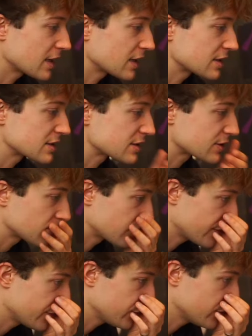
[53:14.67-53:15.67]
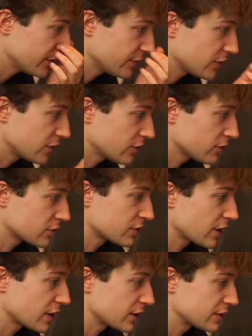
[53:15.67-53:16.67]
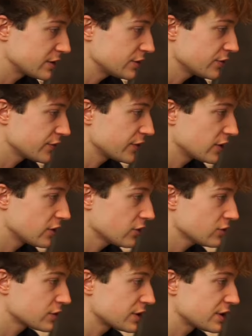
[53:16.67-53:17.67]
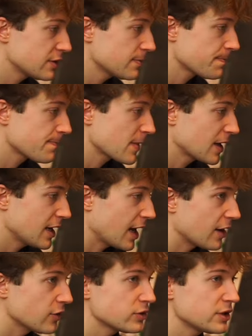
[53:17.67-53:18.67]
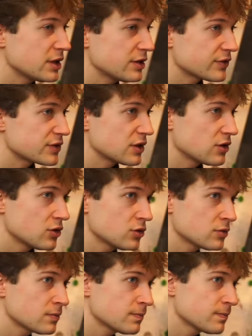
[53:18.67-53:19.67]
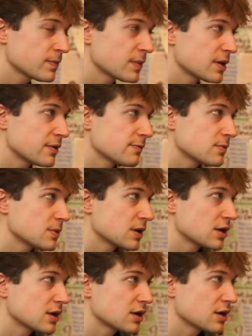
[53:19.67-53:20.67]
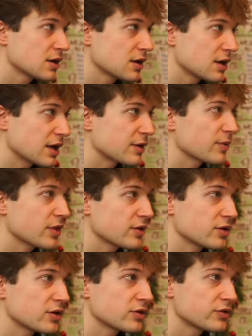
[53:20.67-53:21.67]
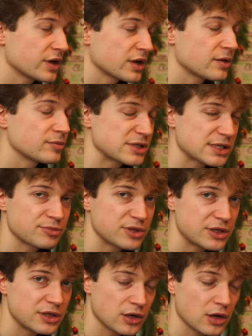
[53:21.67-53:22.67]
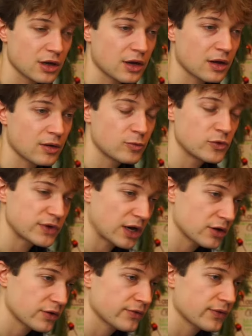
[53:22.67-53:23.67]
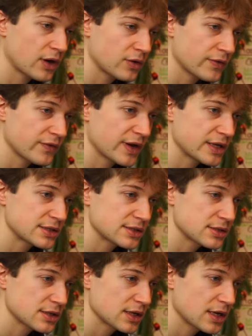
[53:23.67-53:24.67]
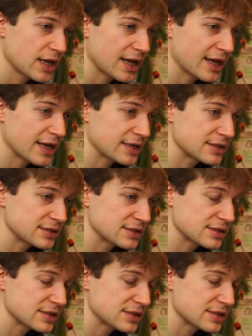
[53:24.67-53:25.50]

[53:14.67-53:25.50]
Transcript: So if you live alone, didn't you feel lonely? I only lived alone like when the Mr. B moved out of our flat, and